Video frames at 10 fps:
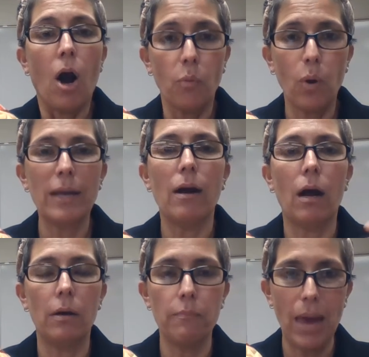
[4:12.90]
are what
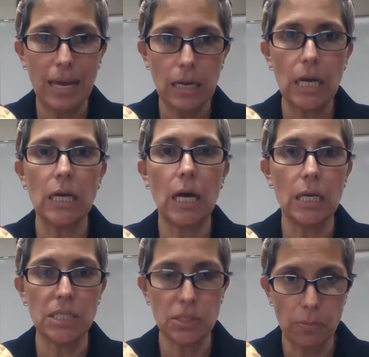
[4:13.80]
make
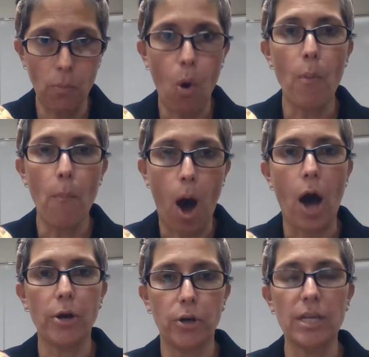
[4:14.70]
us the more
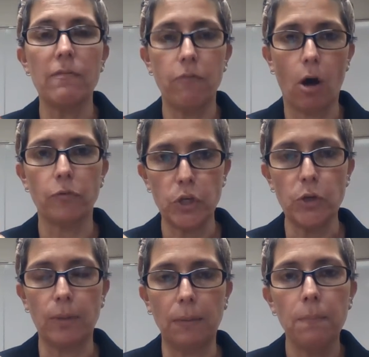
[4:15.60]
modern, evolved
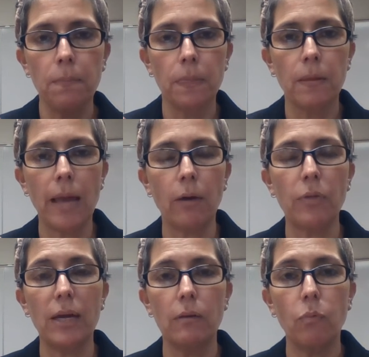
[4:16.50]
human.
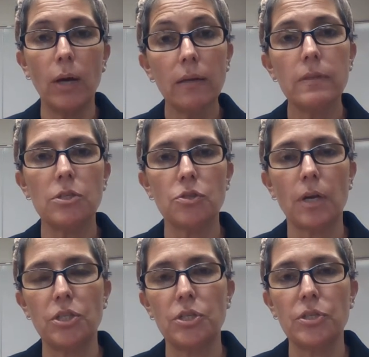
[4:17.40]
Now, one of the
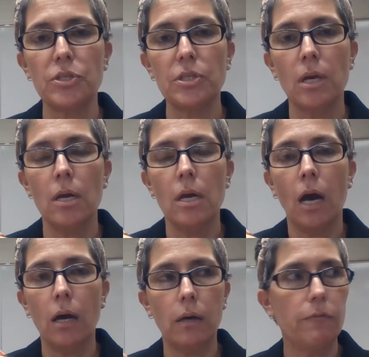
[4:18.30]
structures
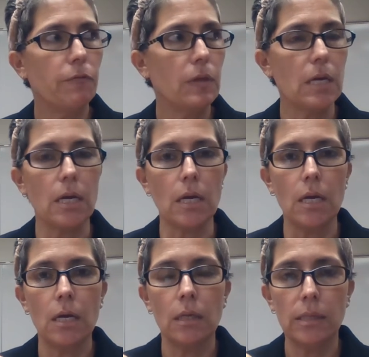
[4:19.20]
of
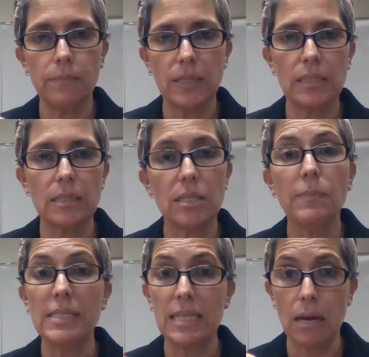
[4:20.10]
the limbic
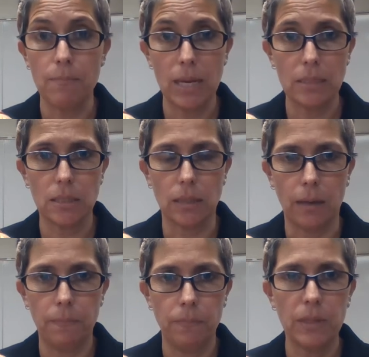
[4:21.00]
system is the
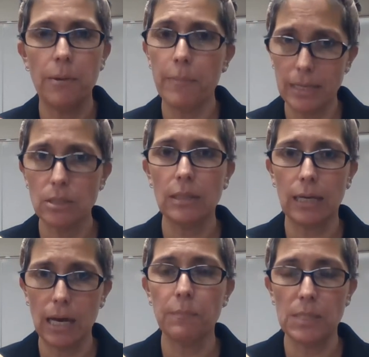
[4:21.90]
amygdala. The
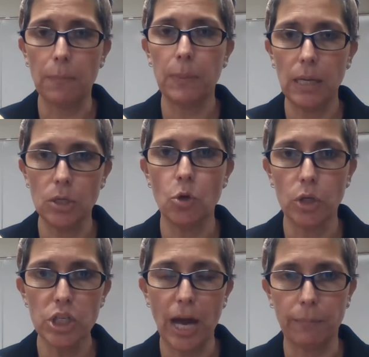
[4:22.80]
amygdala comes up in
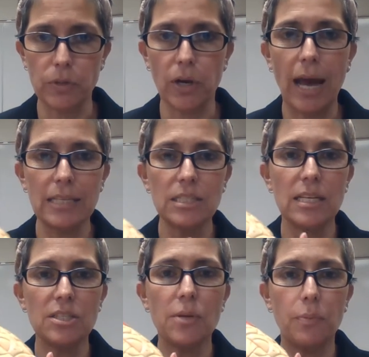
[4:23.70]
your chapter, as
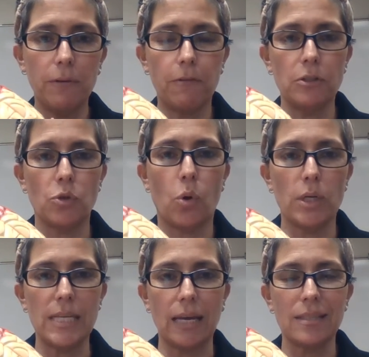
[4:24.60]
does the prefrontal
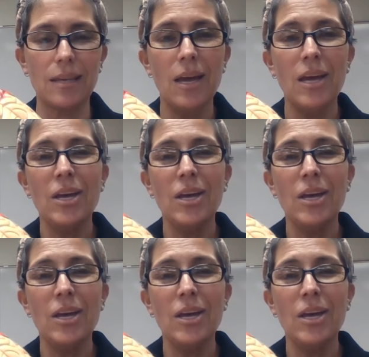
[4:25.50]
cortex.